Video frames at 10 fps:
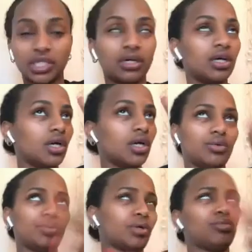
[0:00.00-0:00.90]
We
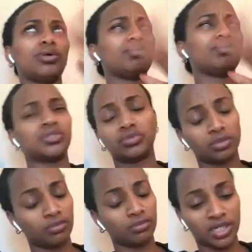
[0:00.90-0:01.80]
almost do too much, honestly.
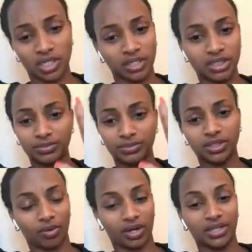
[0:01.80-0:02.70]
We need to work on that. It's
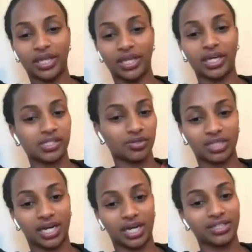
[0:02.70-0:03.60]
so tiring to
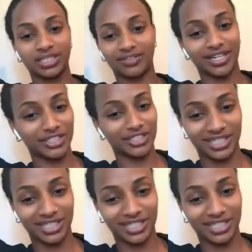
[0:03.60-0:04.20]
Gasha. Oh my god.